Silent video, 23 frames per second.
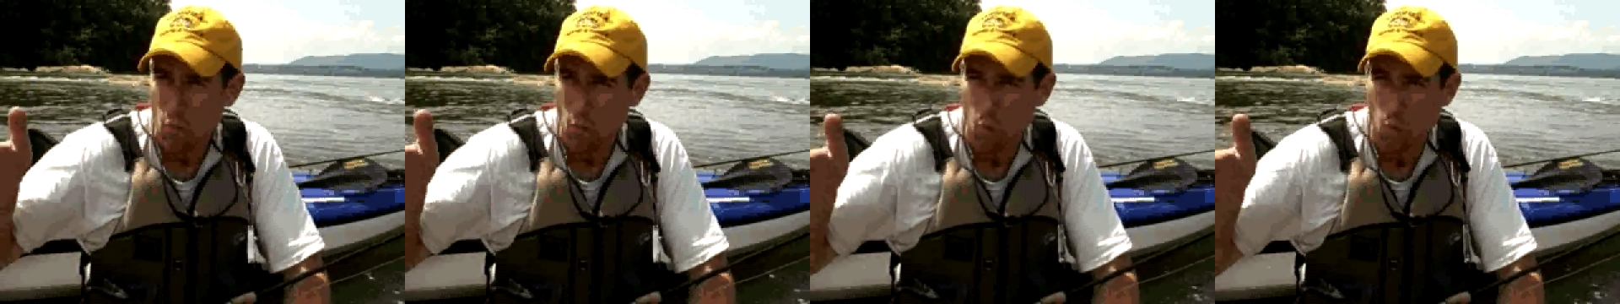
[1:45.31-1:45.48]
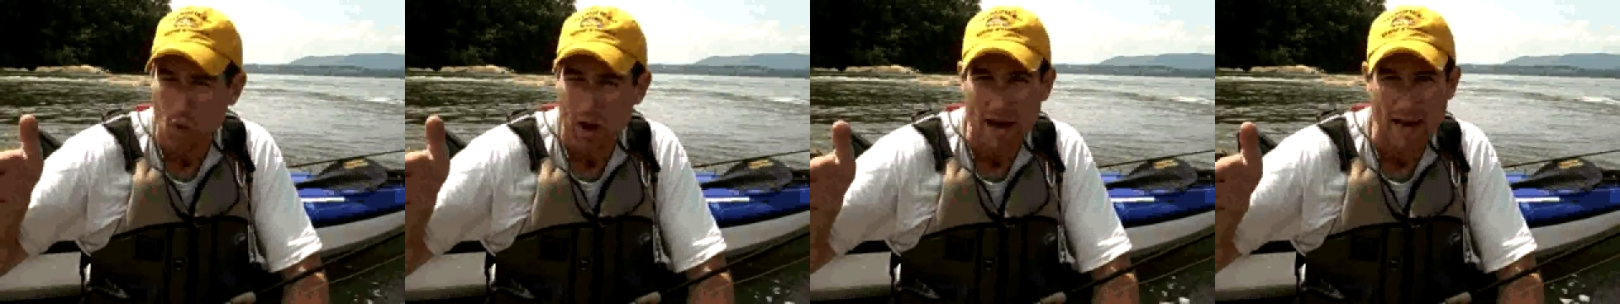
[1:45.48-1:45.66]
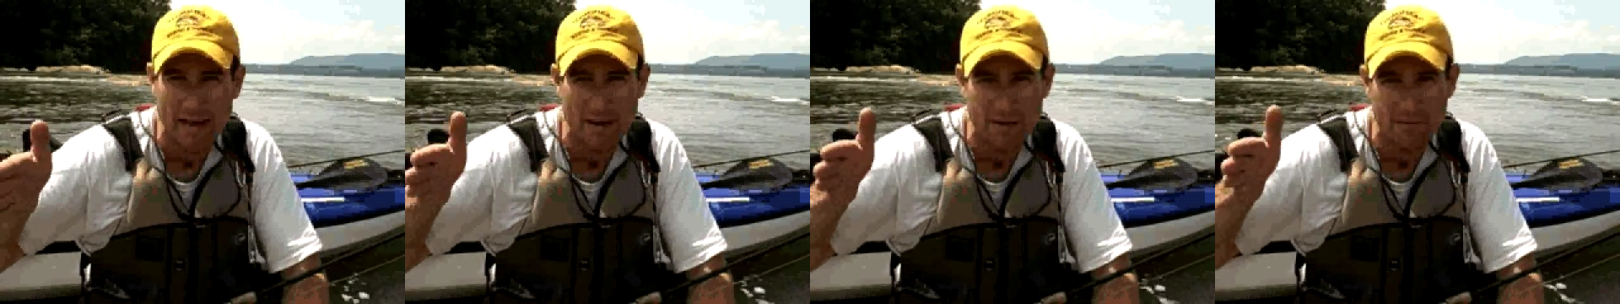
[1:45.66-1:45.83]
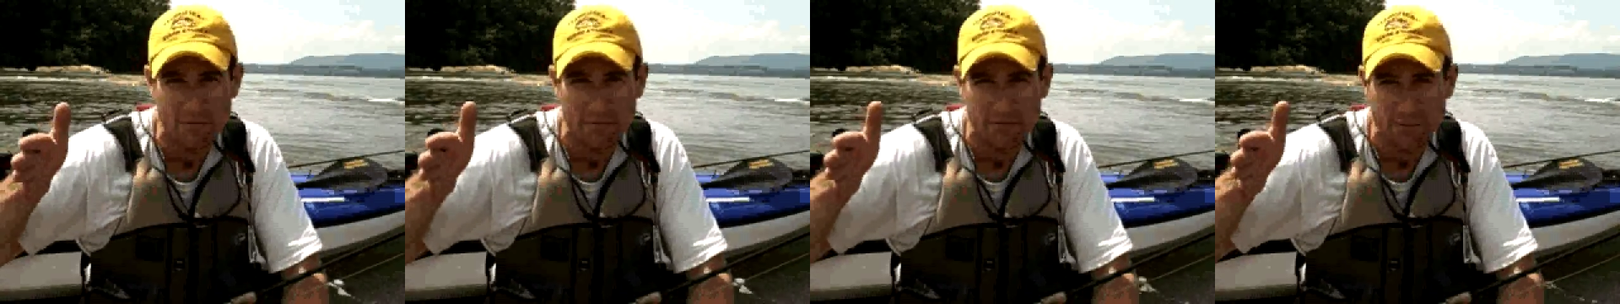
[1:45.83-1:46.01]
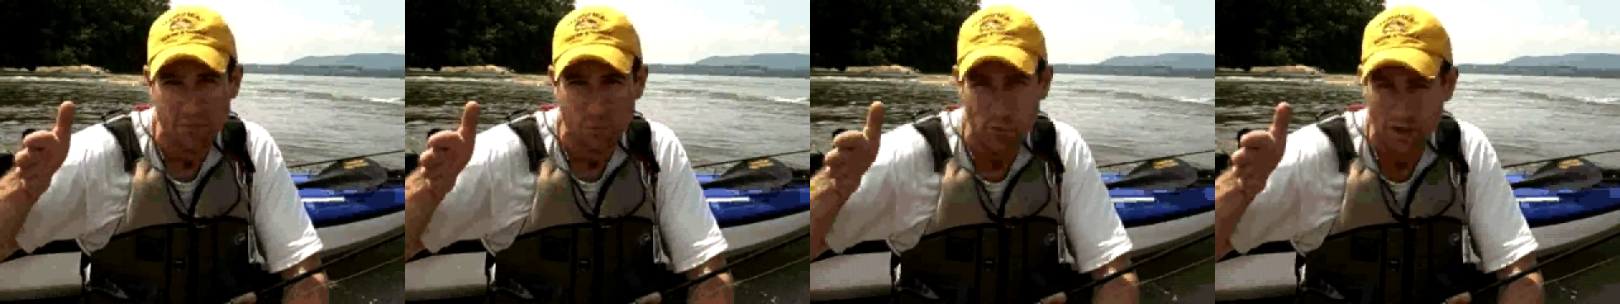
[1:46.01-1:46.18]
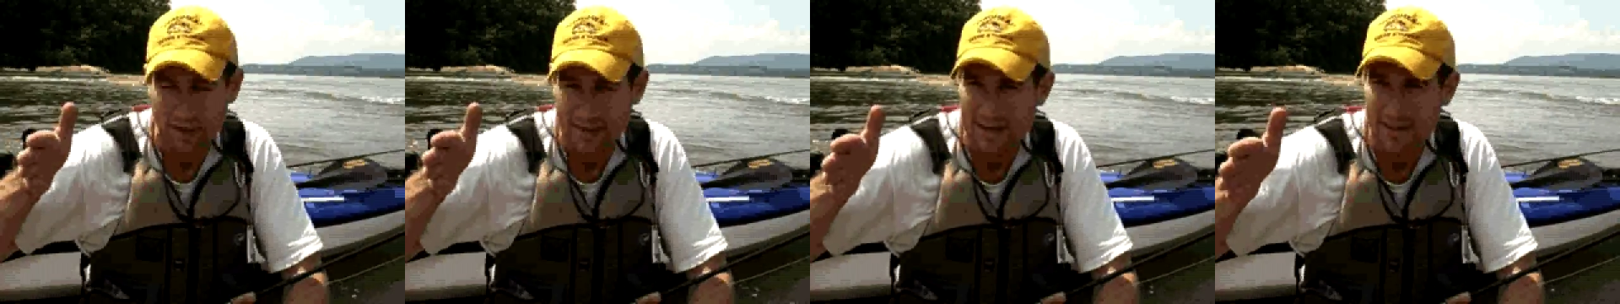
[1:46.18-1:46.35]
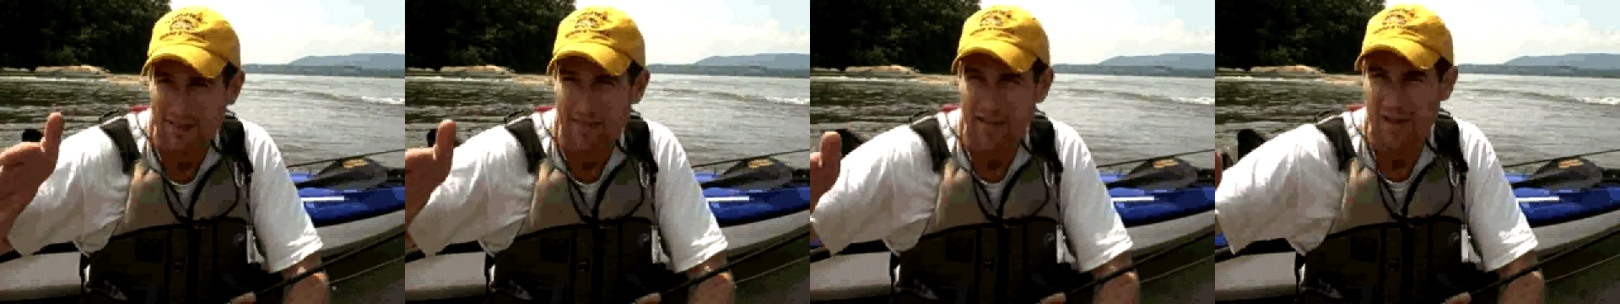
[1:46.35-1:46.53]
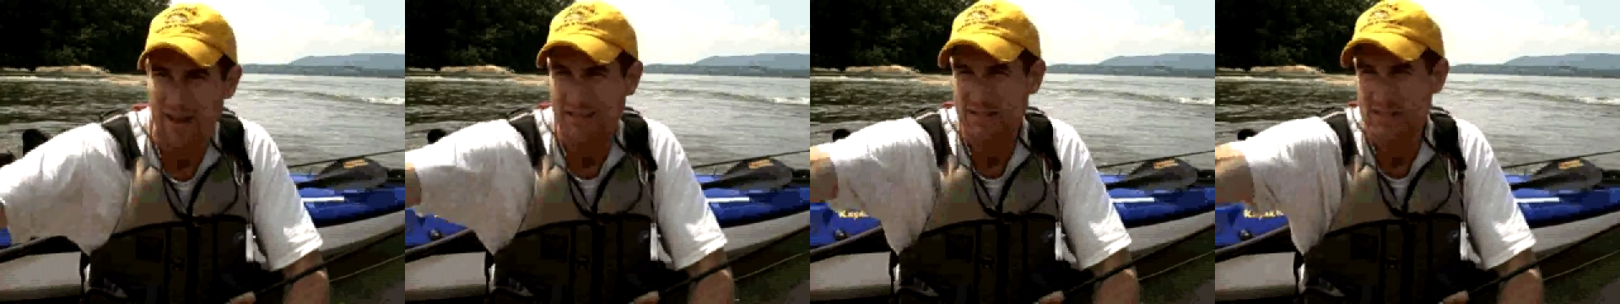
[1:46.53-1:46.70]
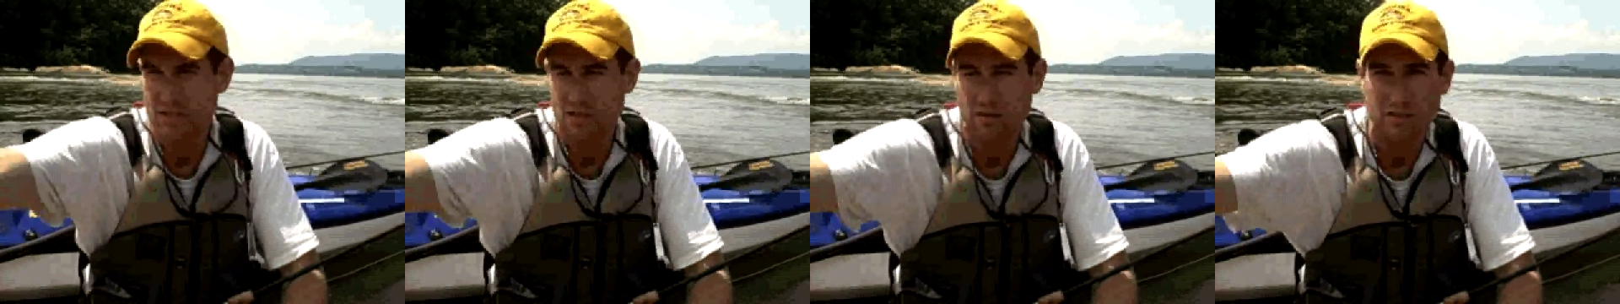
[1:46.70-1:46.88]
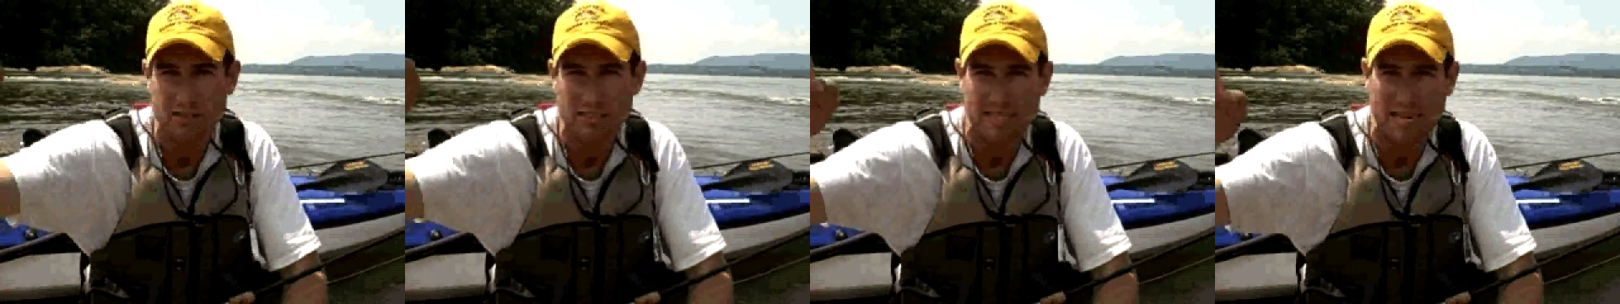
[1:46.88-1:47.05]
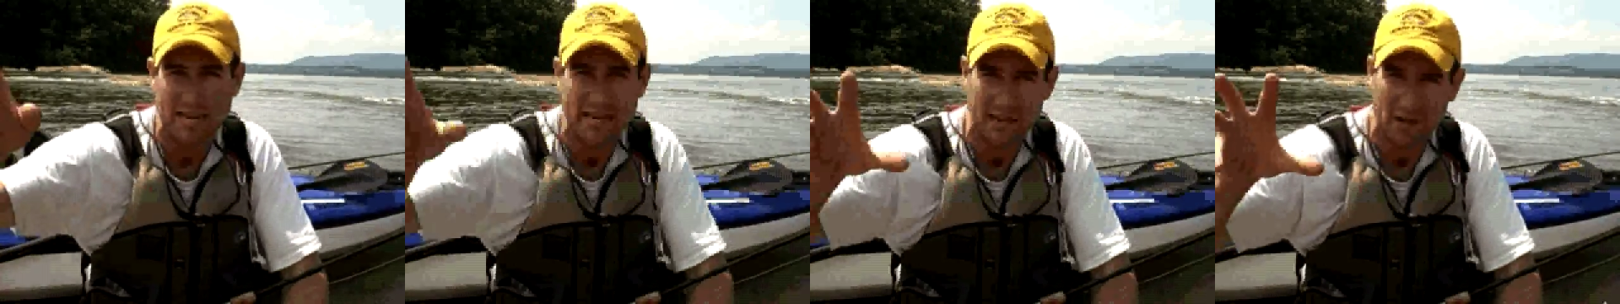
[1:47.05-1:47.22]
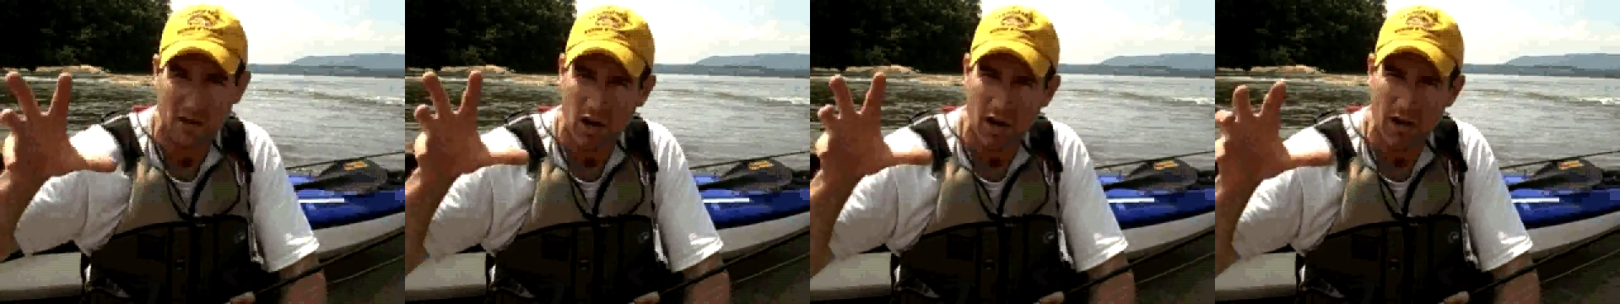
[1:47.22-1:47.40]
when that line starts
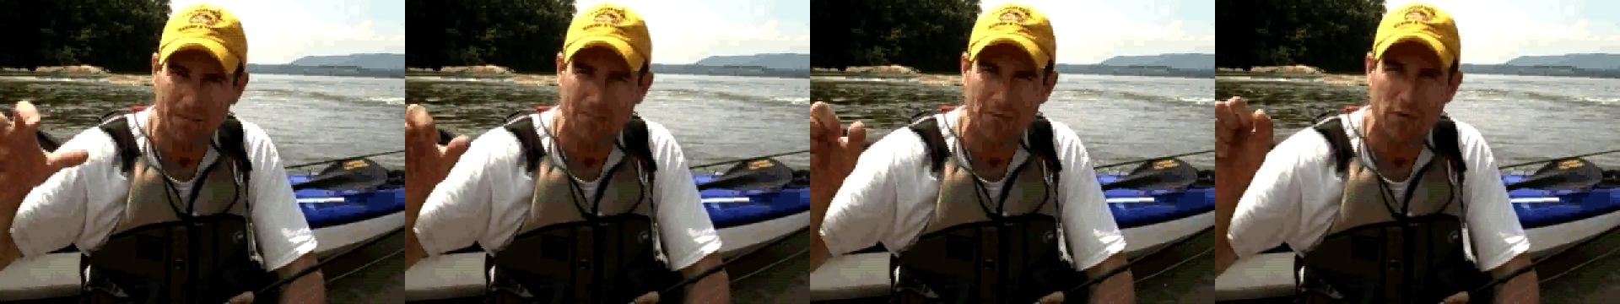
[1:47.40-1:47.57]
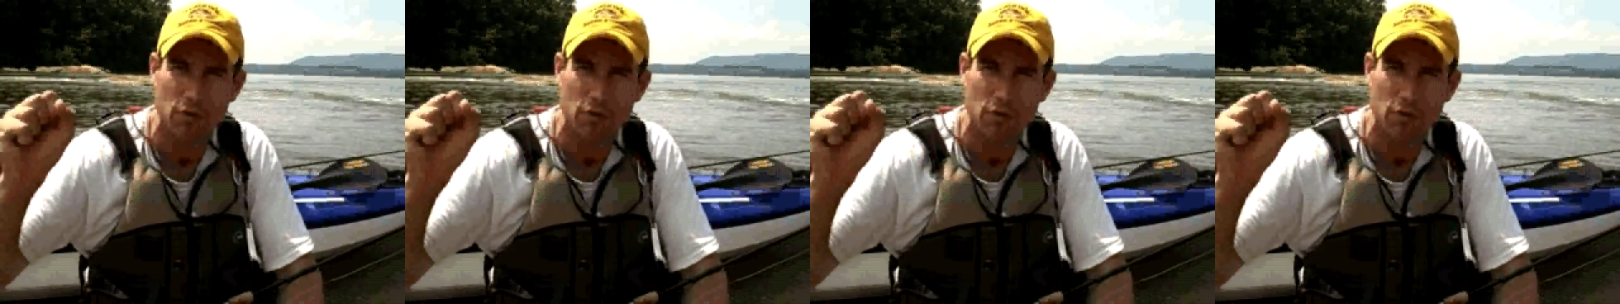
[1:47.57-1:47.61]
taking off,